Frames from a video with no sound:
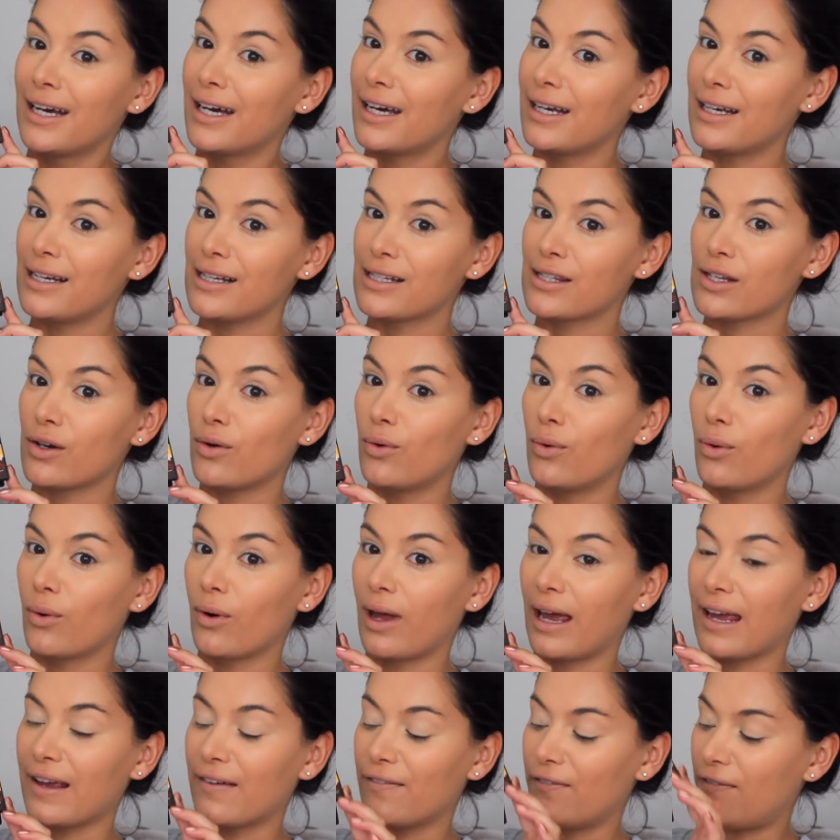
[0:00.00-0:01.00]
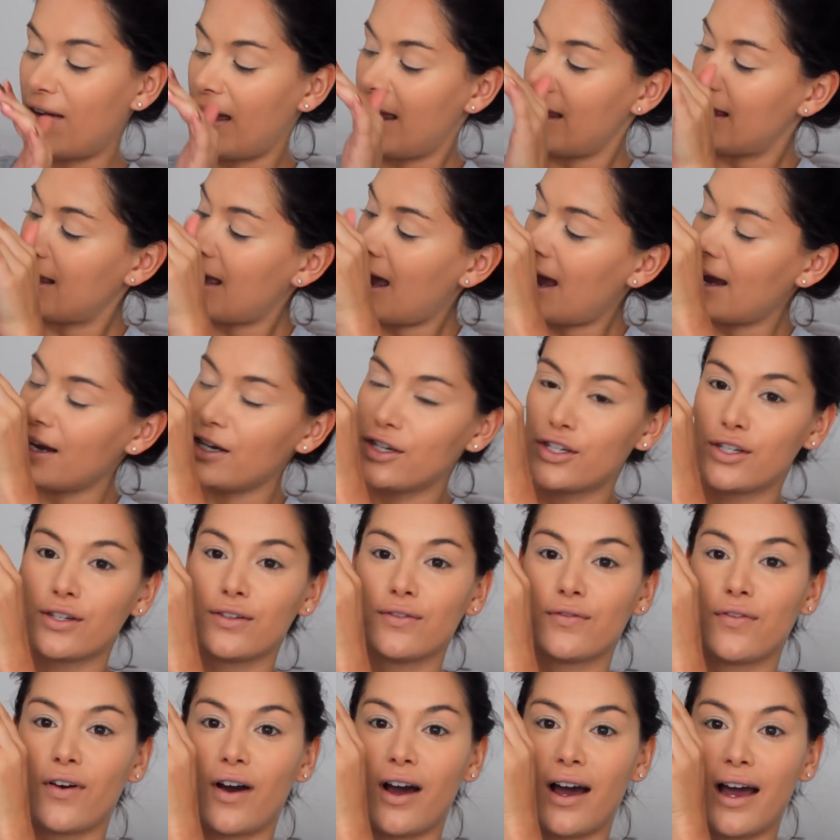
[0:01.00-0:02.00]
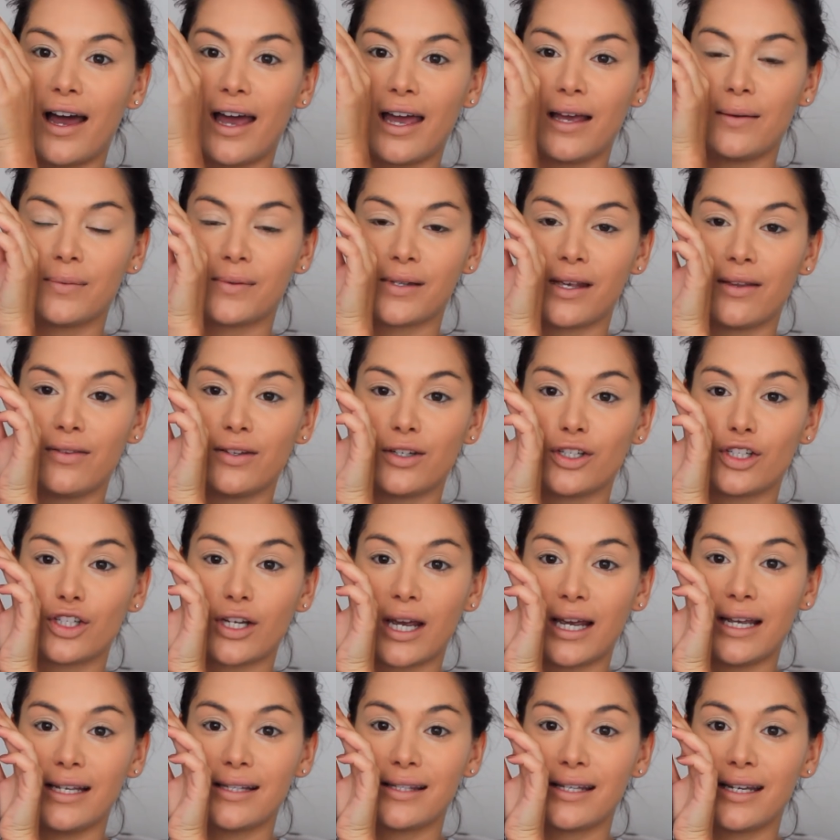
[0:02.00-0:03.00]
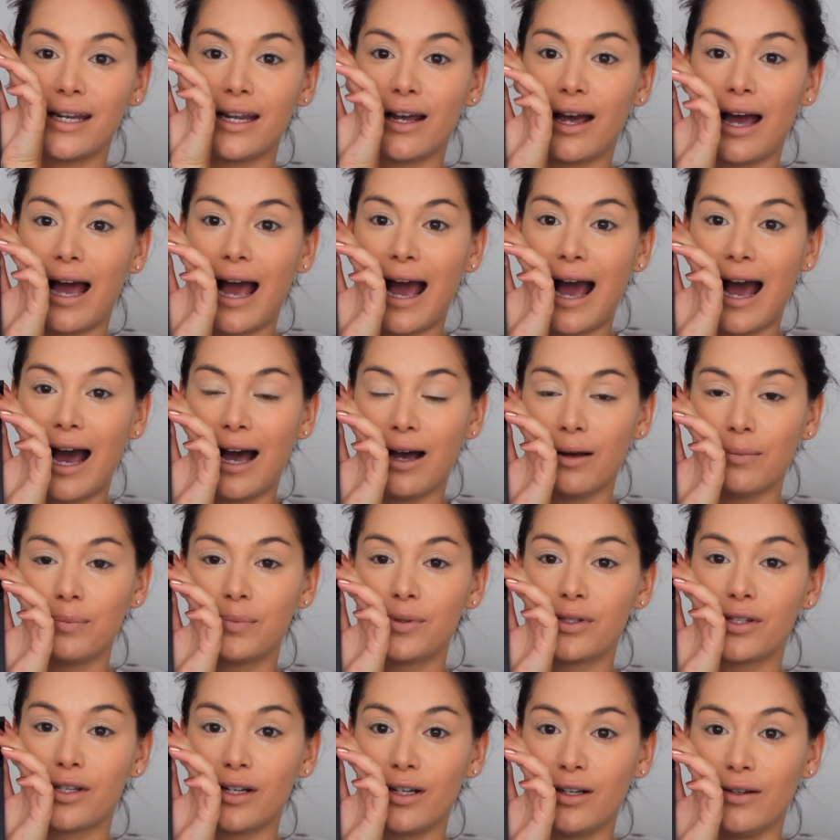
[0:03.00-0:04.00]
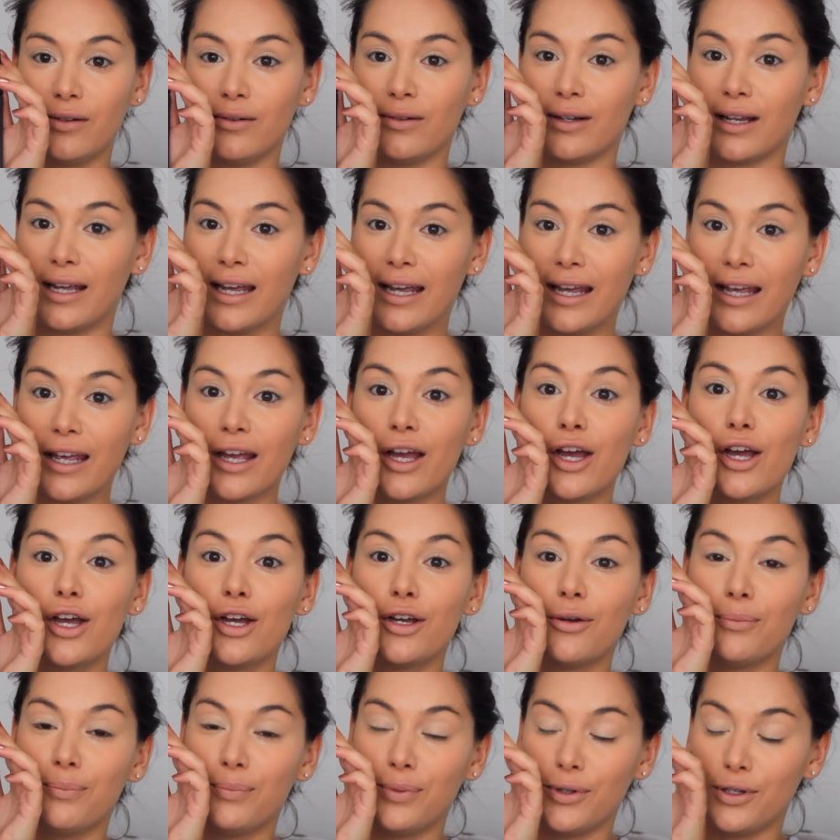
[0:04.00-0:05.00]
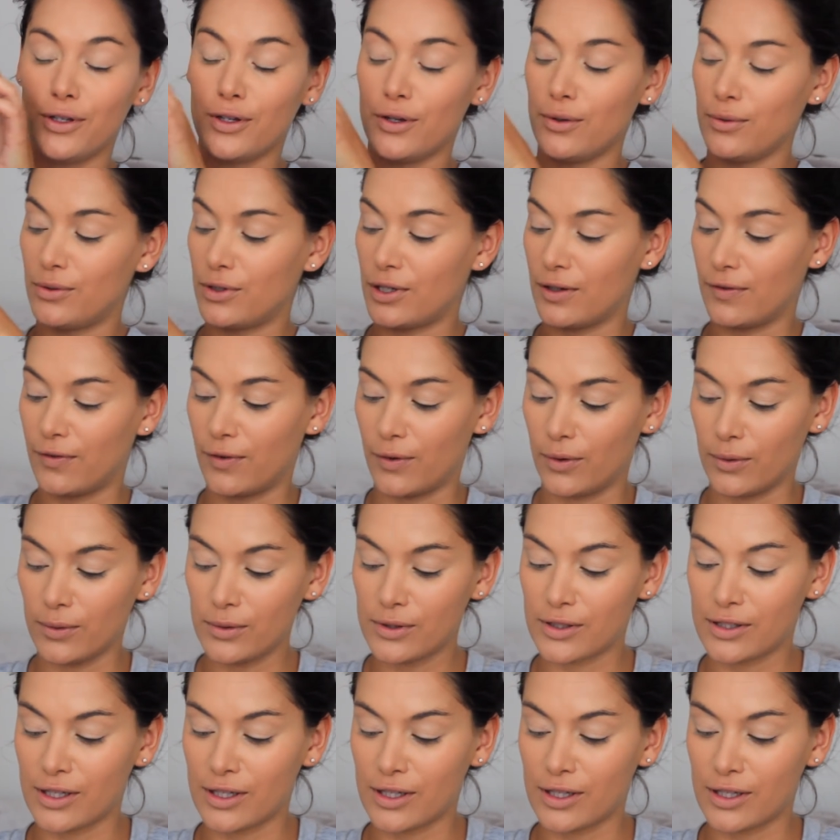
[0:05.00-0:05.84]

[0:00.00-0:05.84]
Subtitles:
and it's all like vacation vibes, and the shades in it are absolutely beautiful.